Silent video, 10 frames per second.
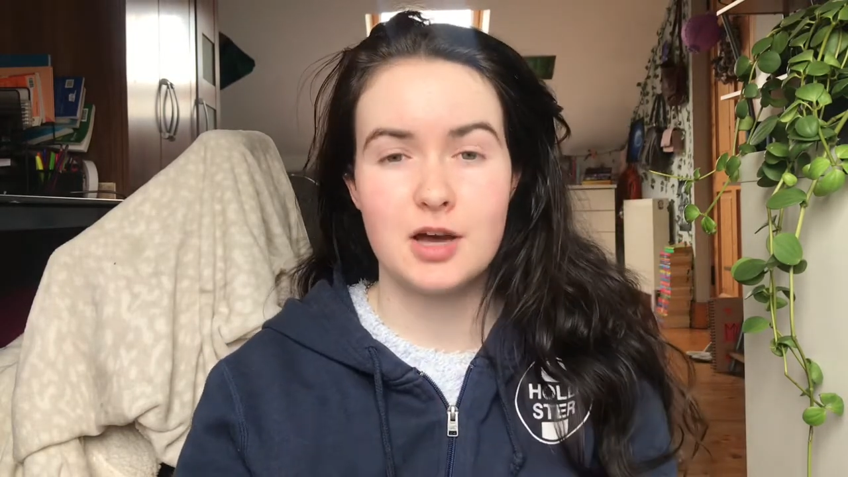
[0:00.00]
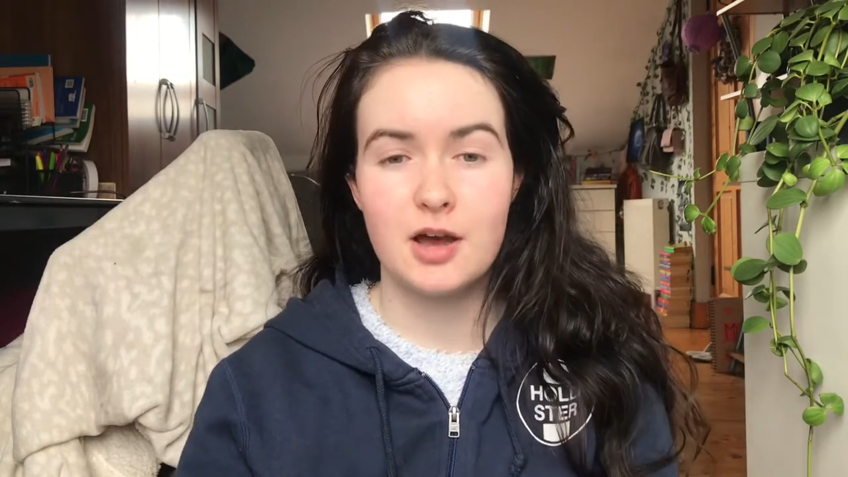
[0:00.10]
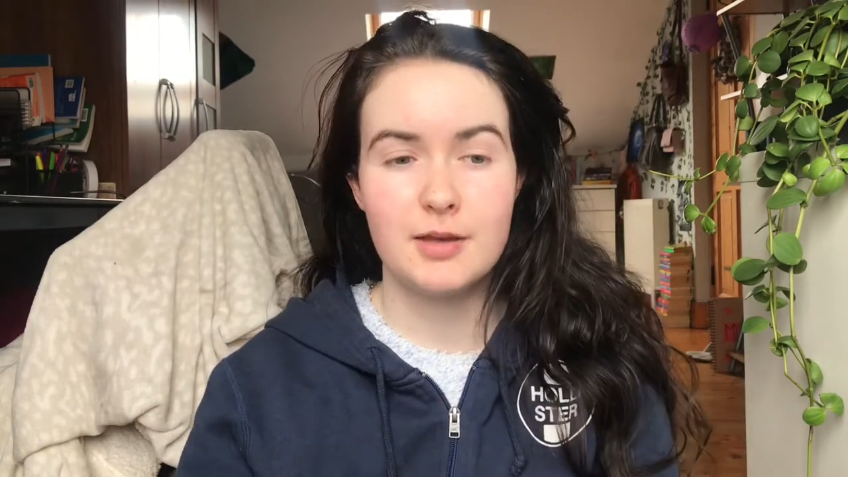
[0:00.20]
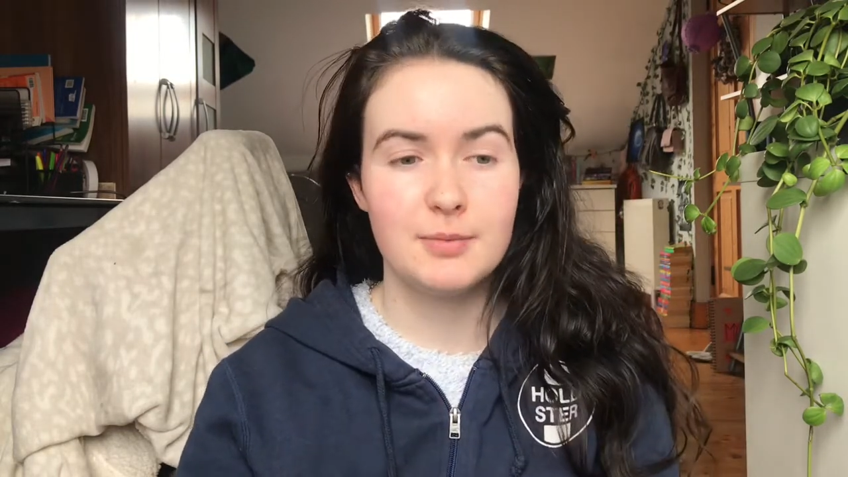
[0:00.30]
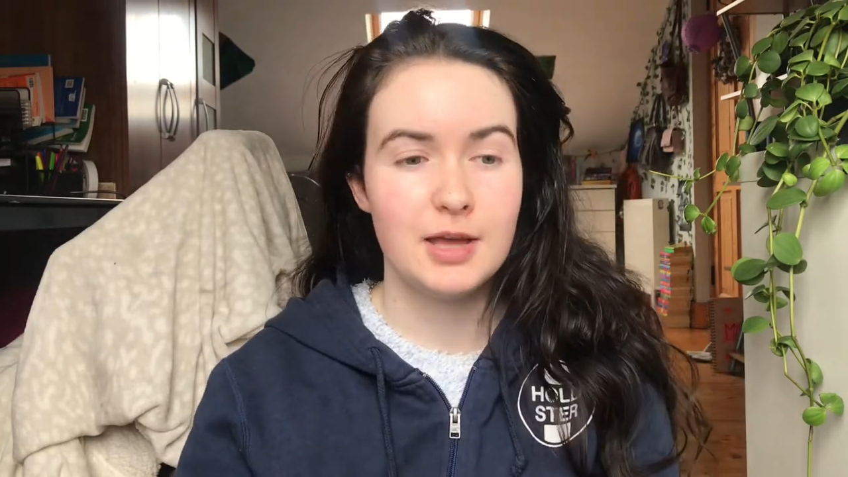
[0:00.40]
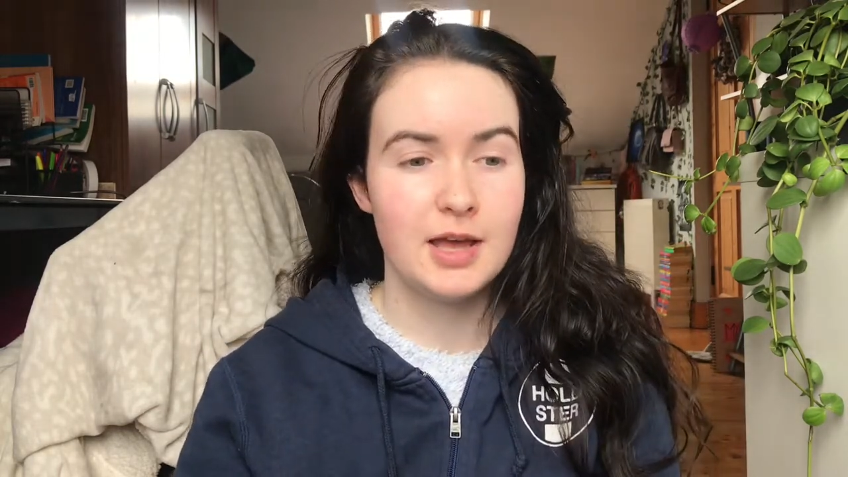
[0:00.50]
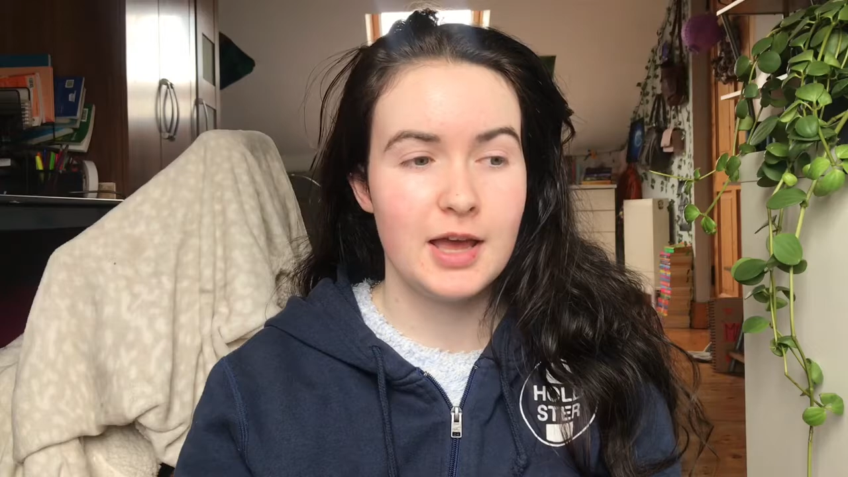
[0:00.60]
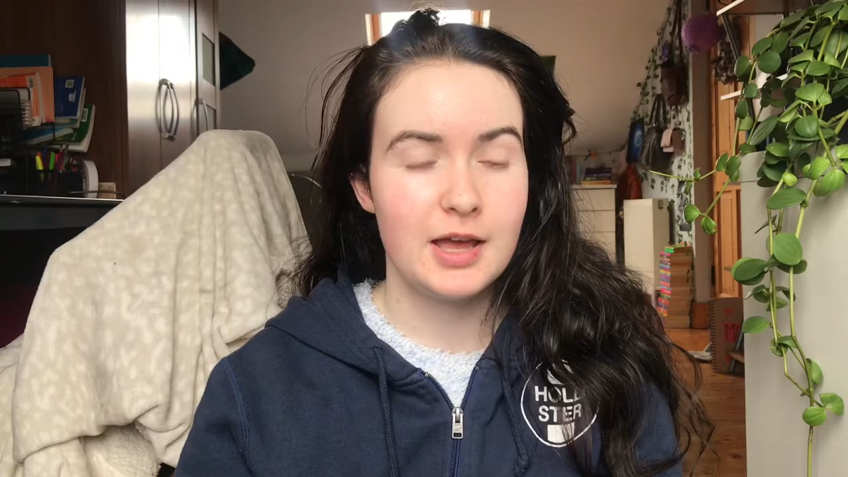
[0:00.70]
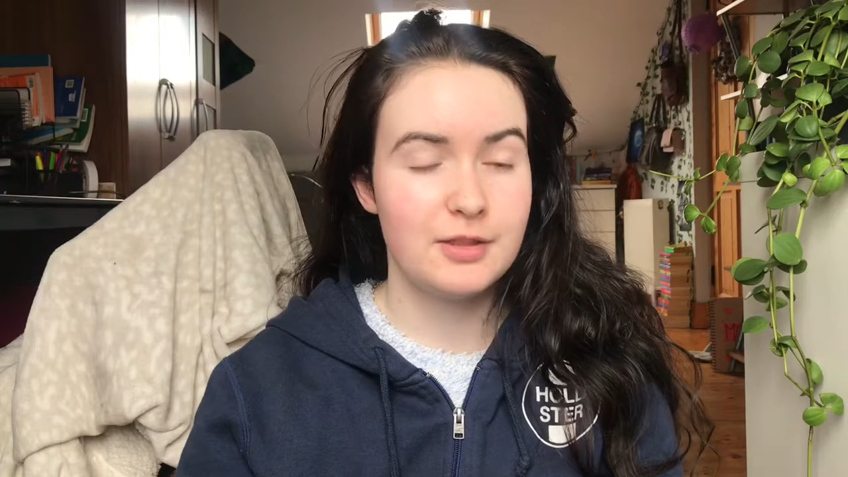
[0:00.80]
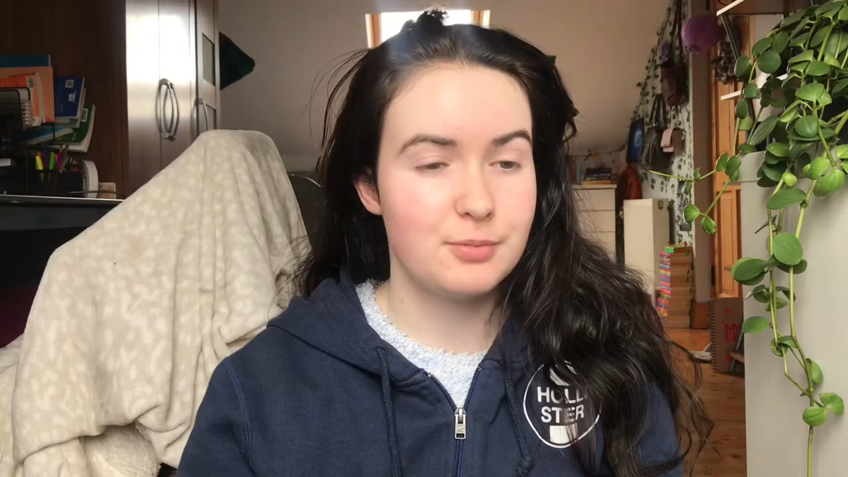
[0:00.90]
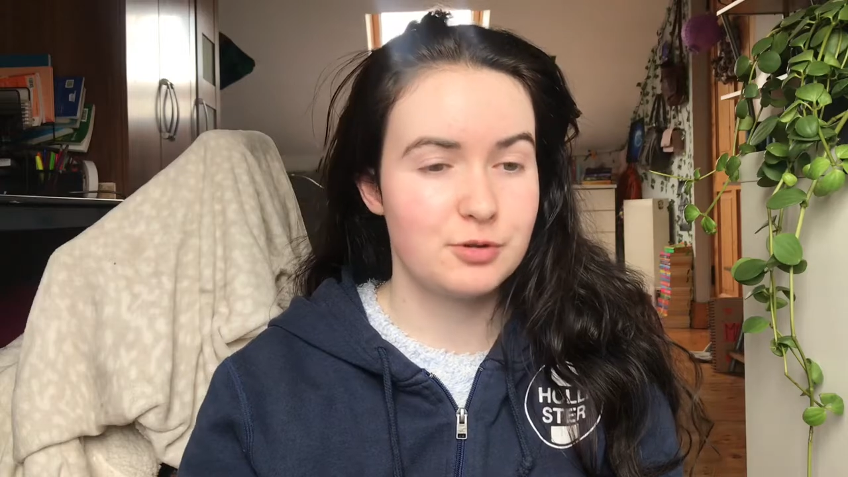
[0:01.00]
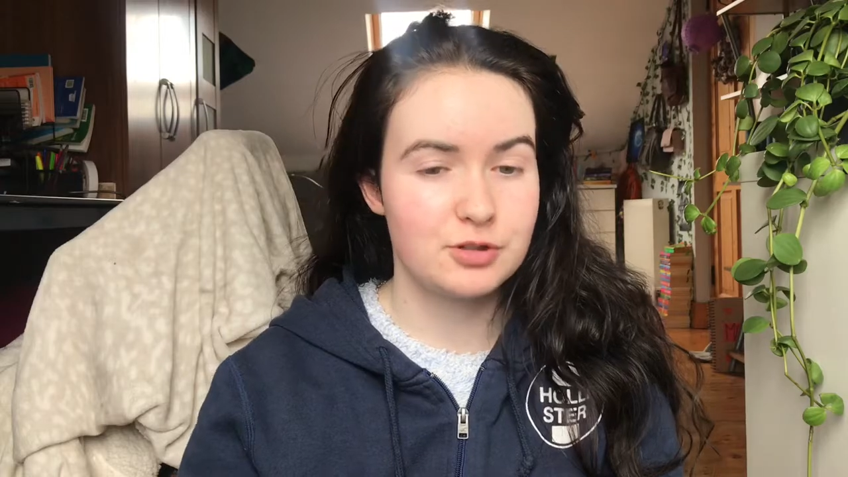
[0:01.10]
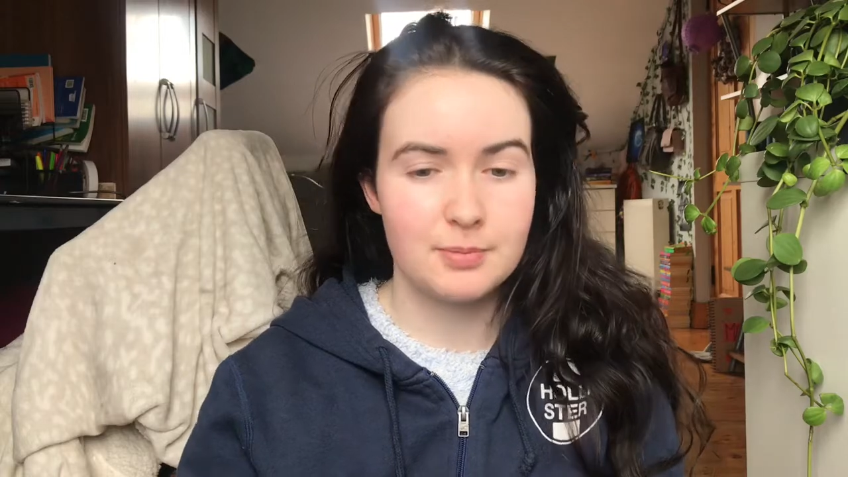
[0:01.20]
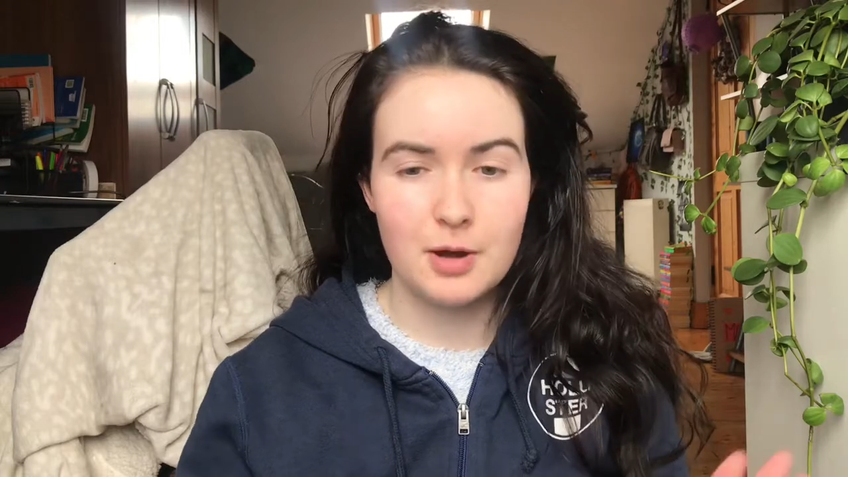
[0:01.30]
time in the bookshop.